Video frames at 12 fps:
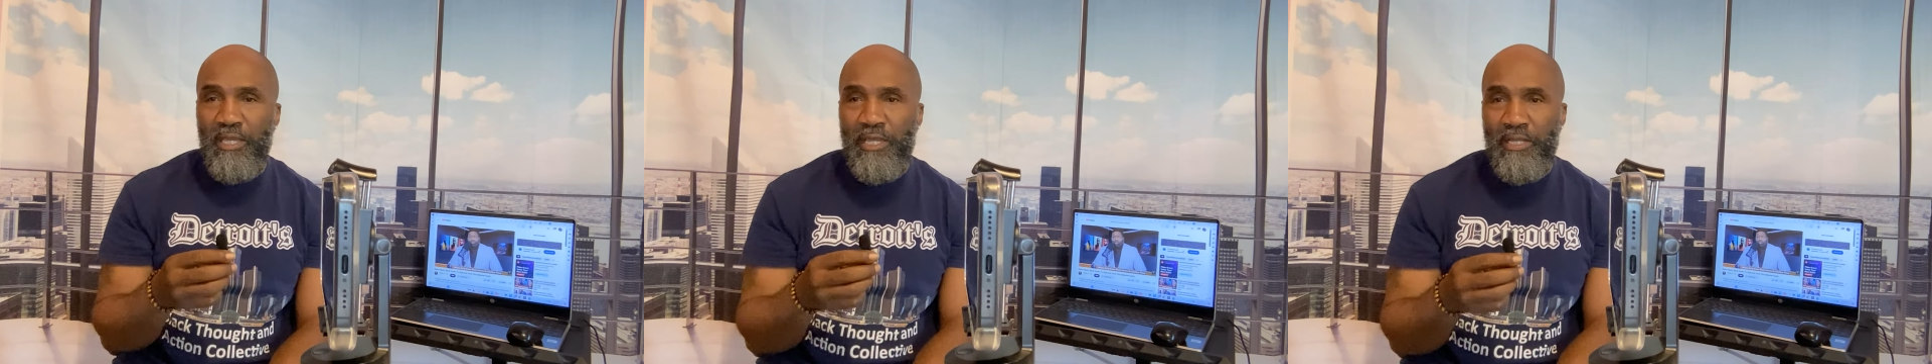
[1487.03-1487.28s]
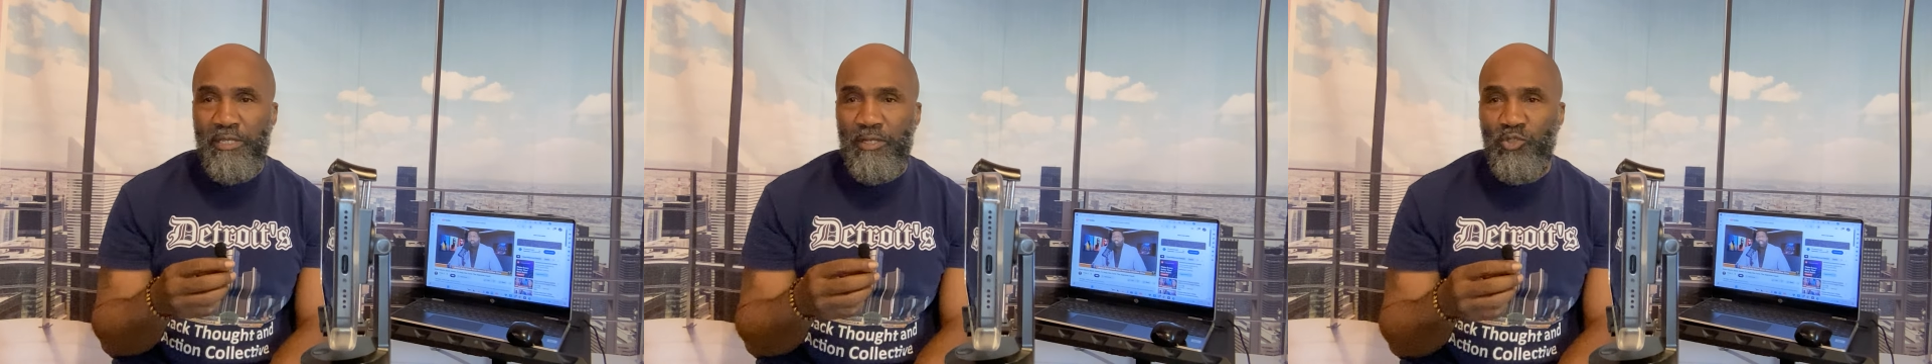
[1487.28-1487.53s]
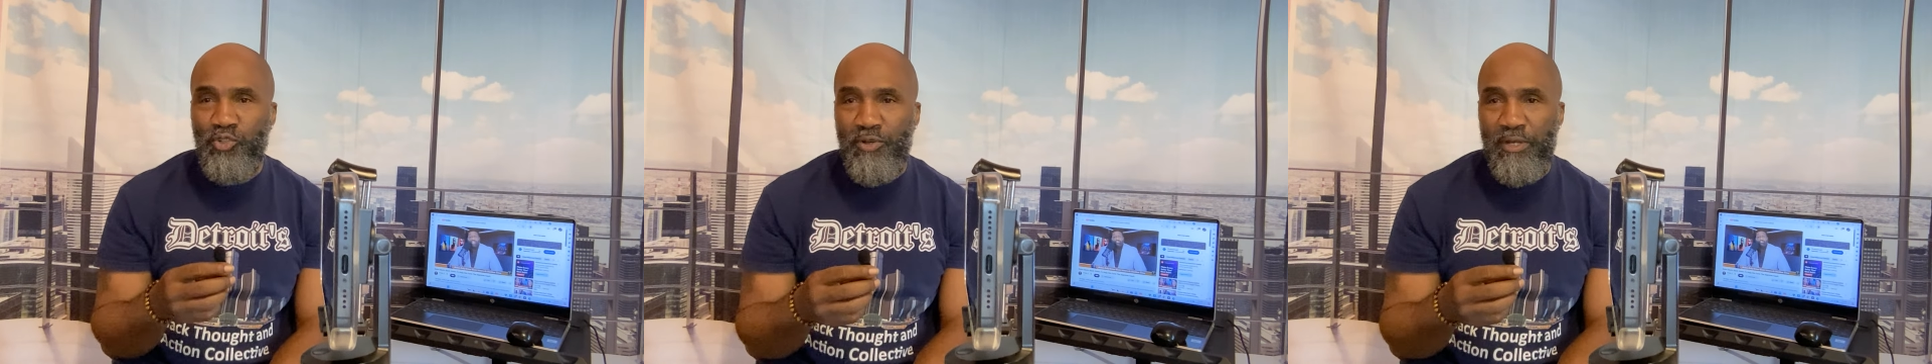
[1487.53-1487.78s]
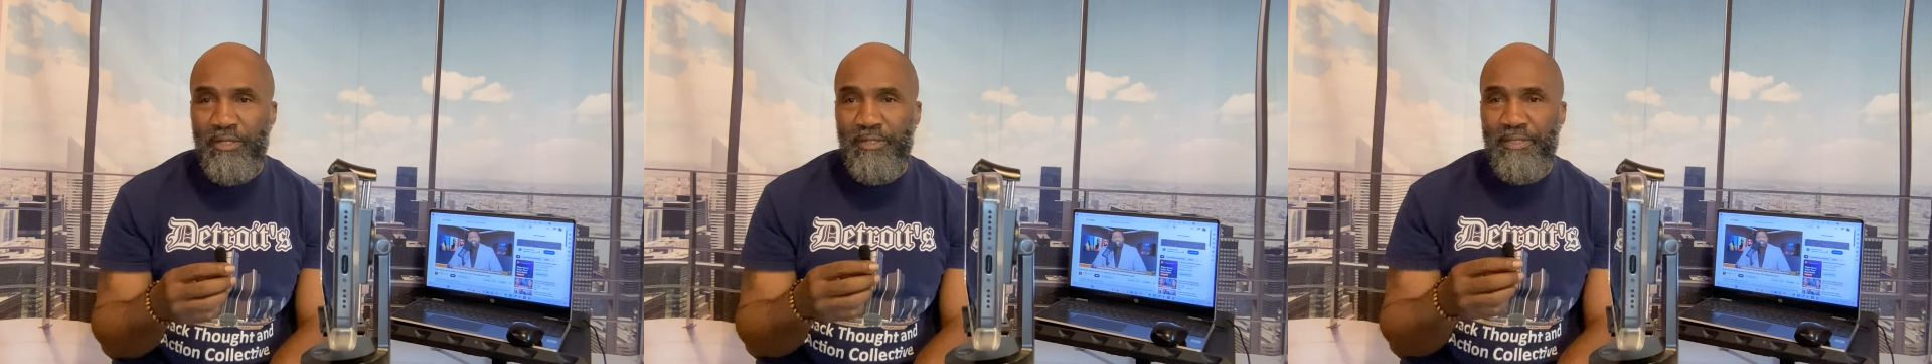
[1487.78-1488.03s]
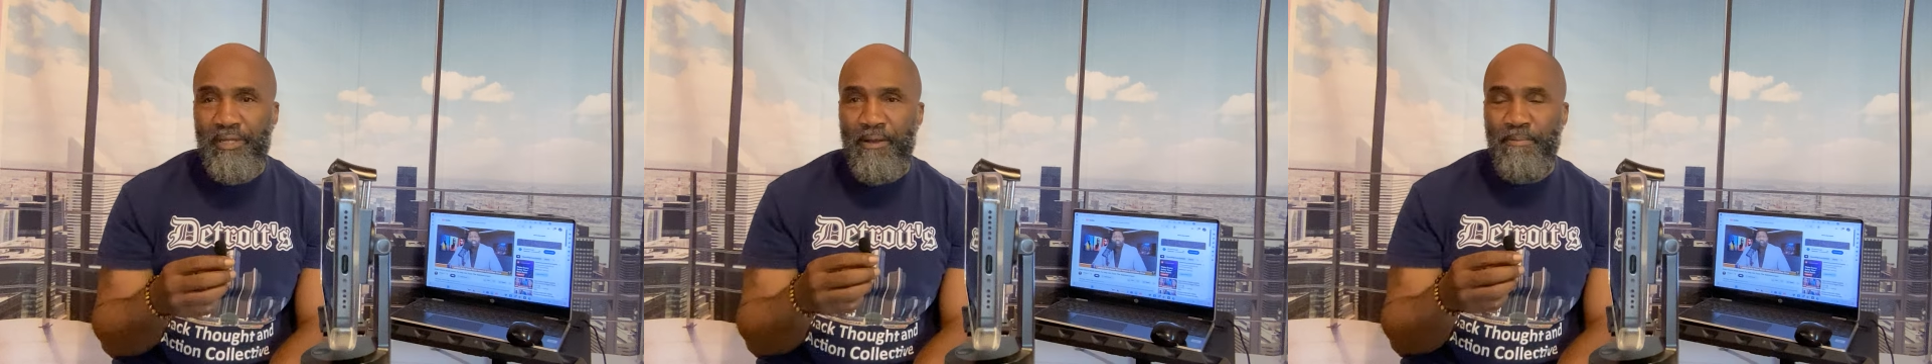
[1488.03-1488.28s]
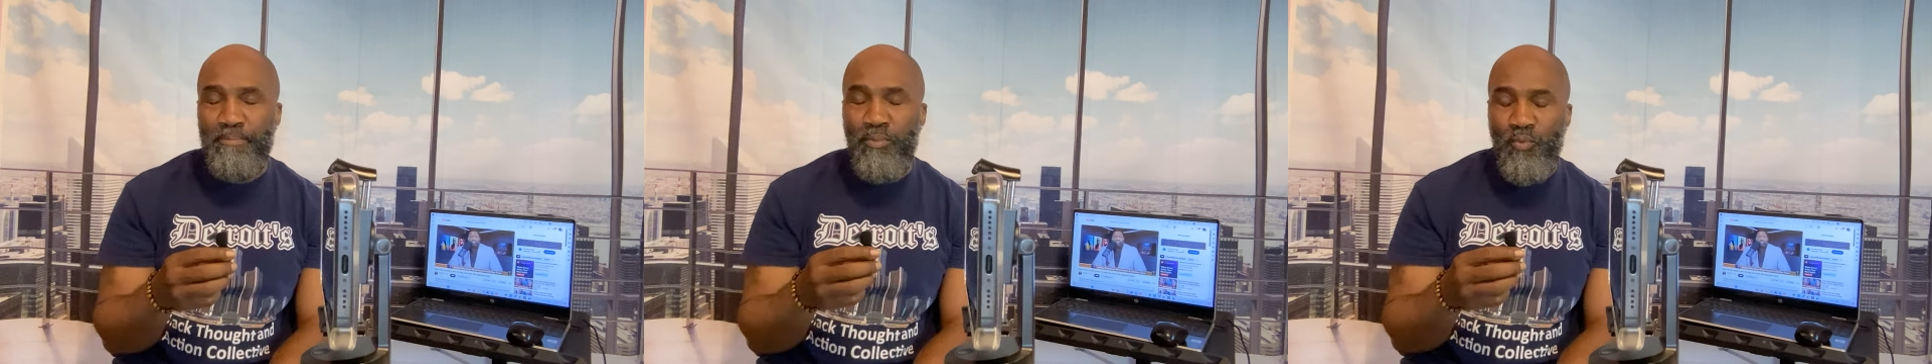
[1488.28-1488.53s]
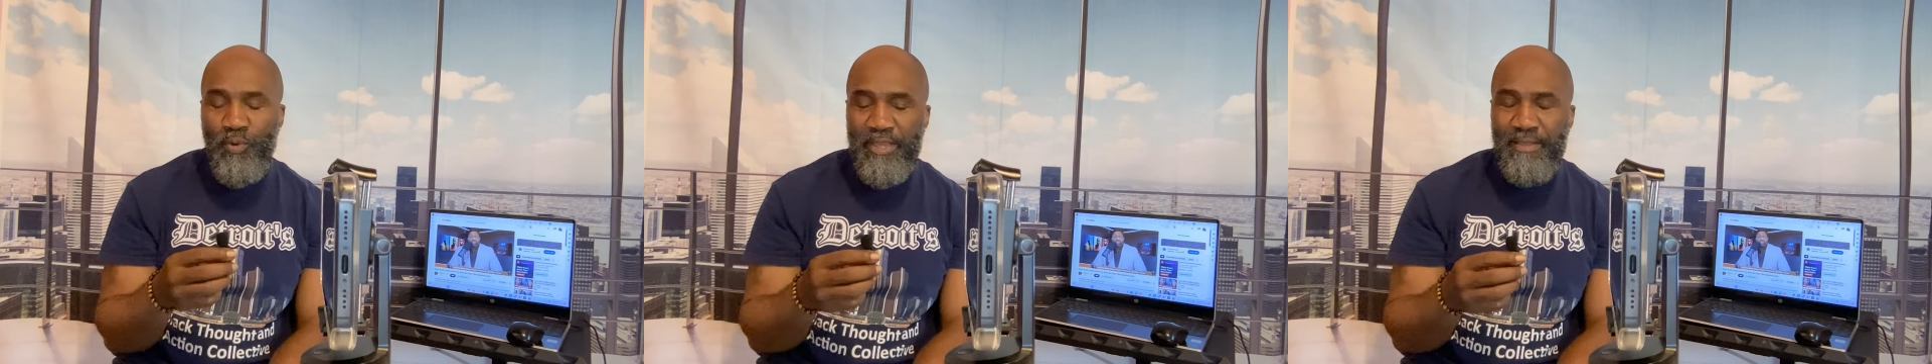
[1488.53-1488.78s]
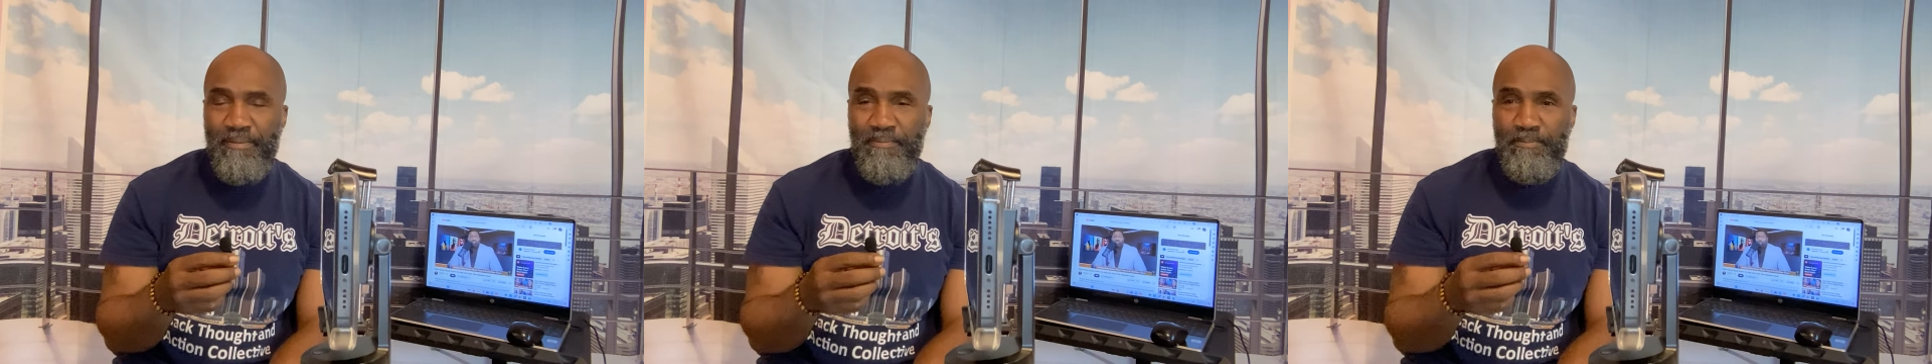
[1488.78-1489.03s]
In Detroit, they're
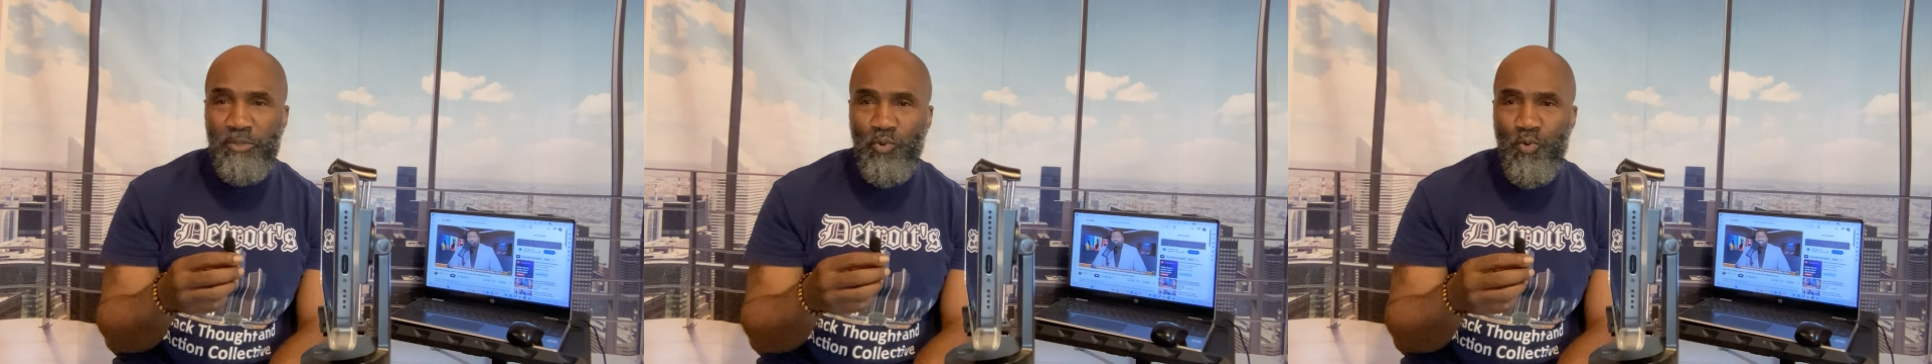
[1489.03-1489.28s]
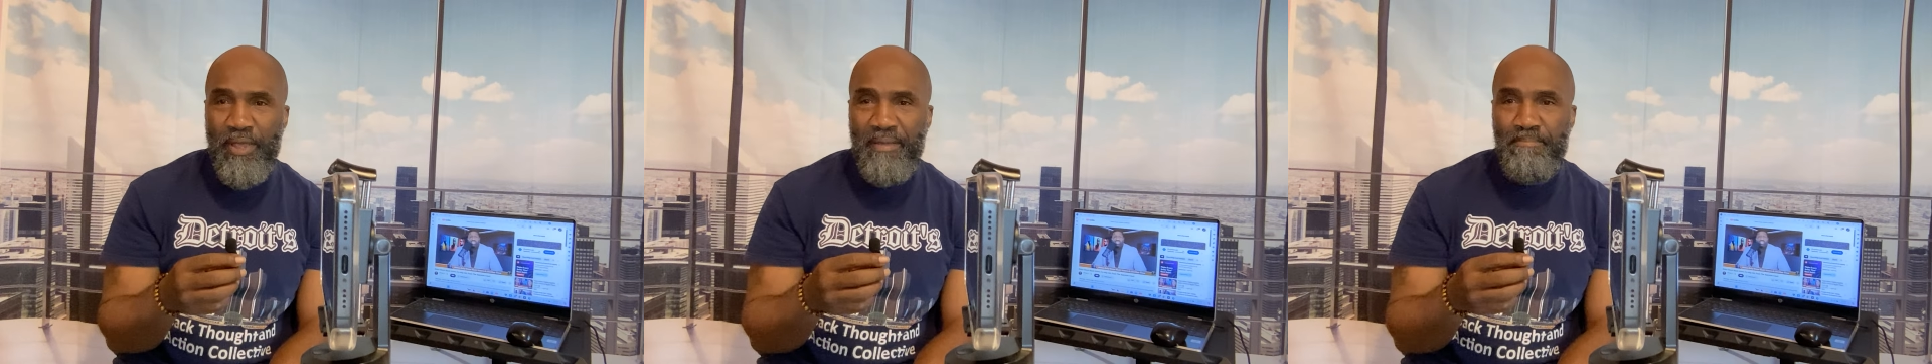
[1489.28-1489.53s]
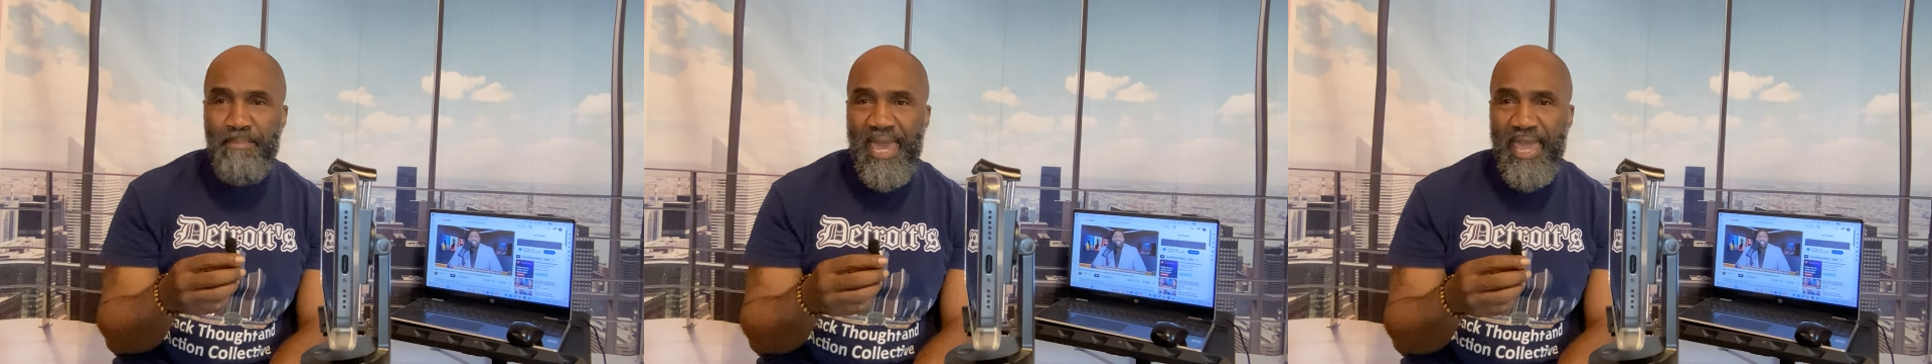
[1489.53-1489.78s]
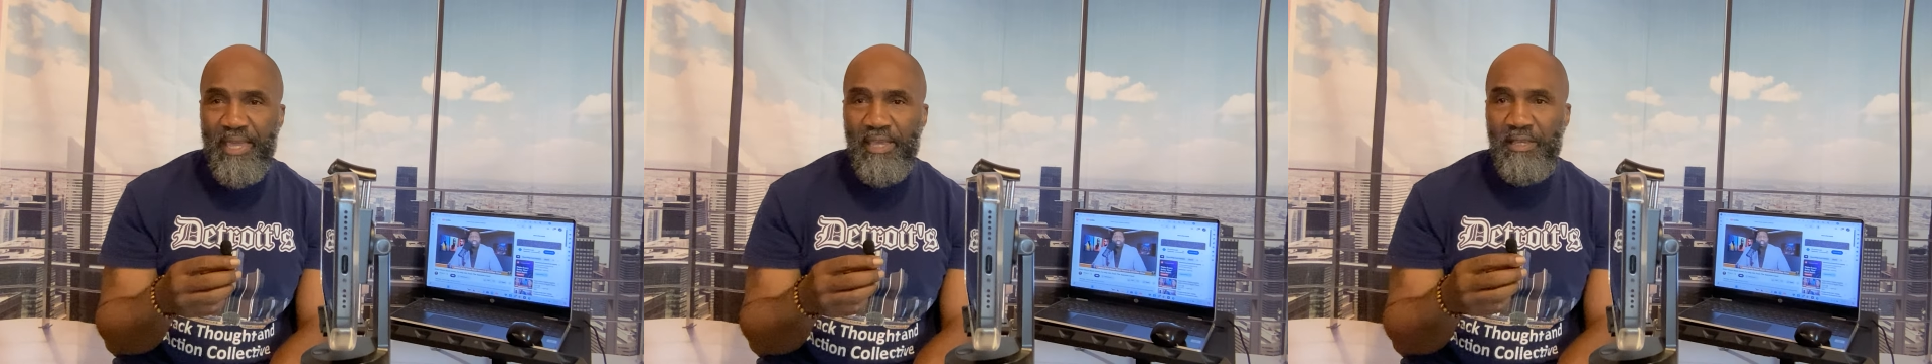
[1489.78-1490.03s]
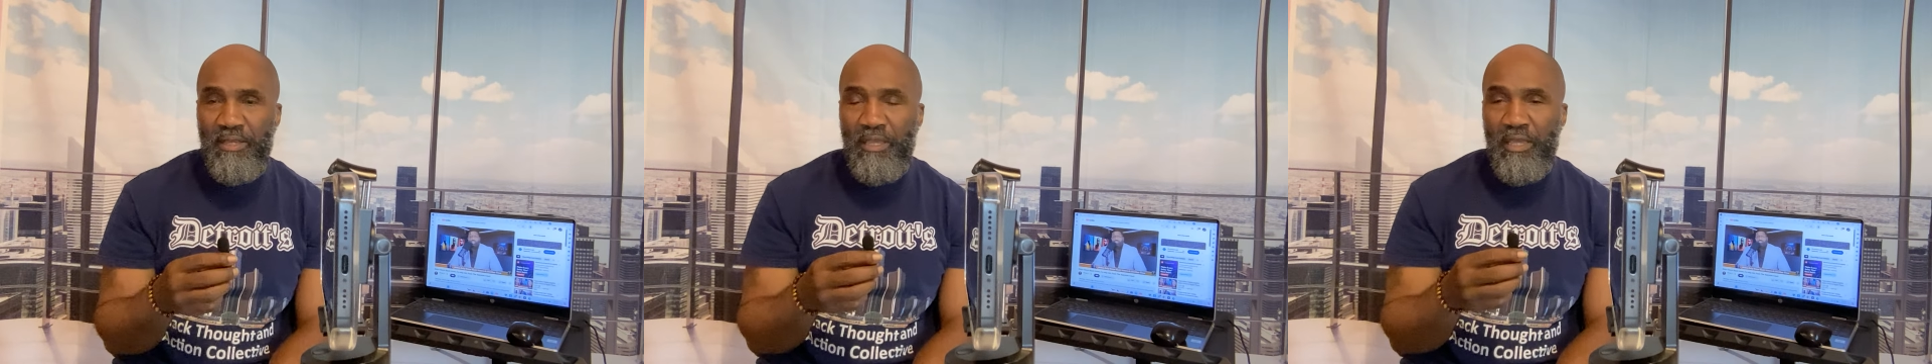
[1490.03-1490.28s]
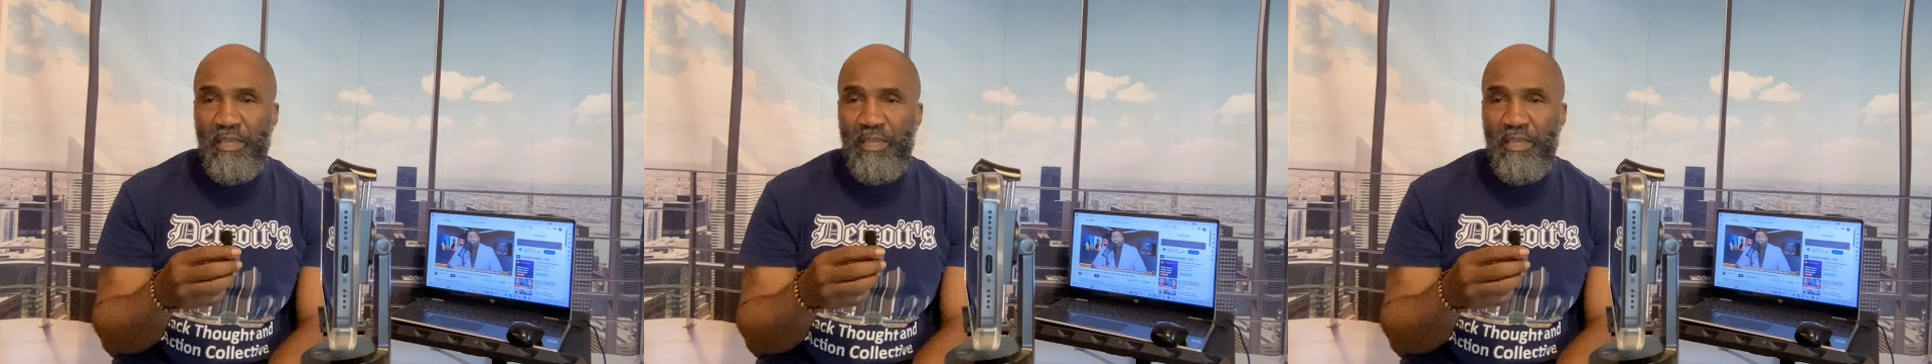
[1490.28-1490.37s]
redoing Mack.